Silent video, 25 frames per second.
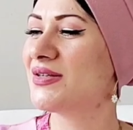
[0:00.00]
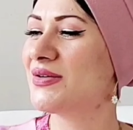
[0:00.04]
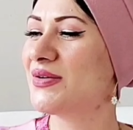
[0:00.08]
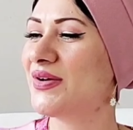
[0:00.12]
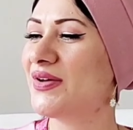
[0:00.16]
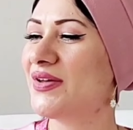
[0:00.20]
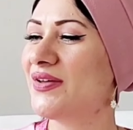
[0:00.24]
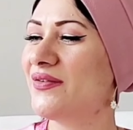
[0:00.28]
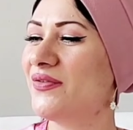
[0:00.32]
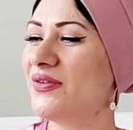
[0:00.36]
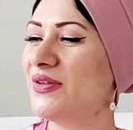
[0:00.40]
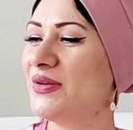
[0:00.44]
So
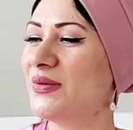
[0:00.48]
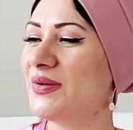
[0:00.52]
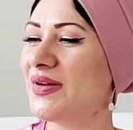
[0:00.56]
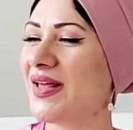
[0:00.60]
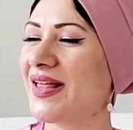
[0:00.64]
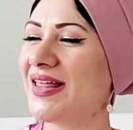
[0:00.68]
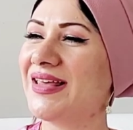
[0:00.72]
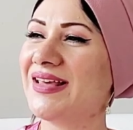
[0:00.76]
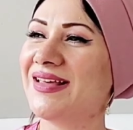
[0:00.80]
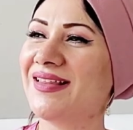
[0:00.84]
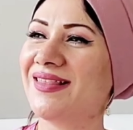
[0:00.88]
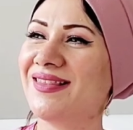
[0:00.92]
if you
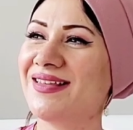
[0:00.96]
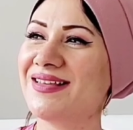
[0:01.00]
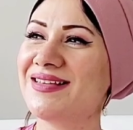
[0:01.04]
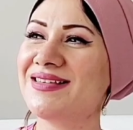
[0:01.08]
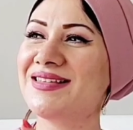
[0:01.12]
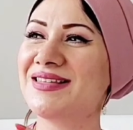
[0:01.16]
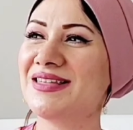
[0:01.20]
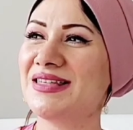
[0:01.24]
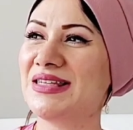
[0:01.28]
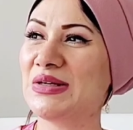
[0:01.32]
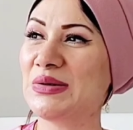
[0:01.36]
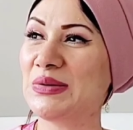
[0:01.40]
like this
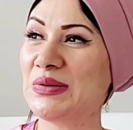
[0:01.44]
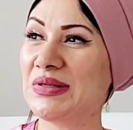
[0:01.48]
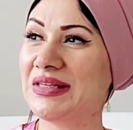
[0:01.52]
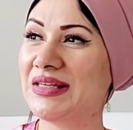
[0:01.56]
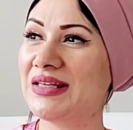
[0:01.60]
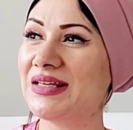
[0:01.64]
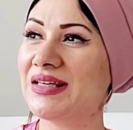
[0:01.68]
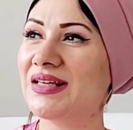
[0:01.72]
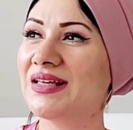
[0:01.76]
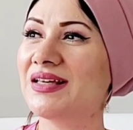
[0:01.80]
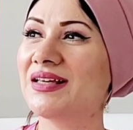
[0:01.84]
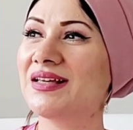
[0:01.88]

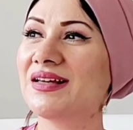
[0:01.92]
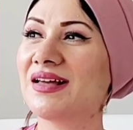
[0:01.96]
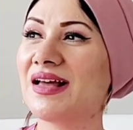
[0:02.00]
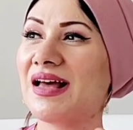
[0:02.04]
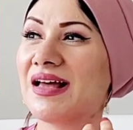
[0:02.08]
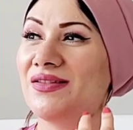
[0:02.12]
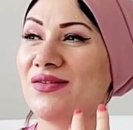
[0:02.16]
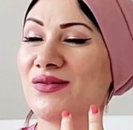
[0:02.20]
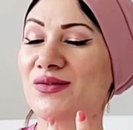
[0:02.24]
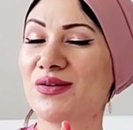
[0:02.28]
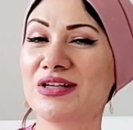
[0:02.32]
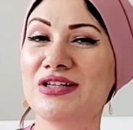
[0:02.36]
unique
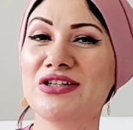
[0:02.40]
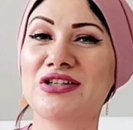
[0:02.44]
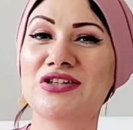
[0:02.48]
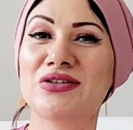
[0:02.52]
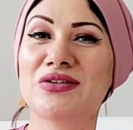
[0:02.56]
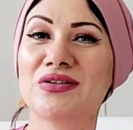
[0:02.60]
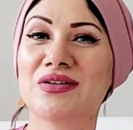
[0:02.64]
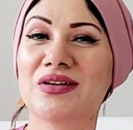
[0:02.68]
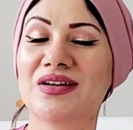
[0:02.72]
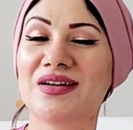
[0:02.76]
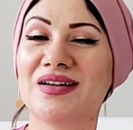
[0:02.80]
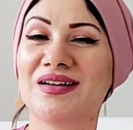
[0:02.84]
and
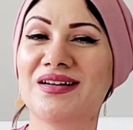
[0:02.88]
rich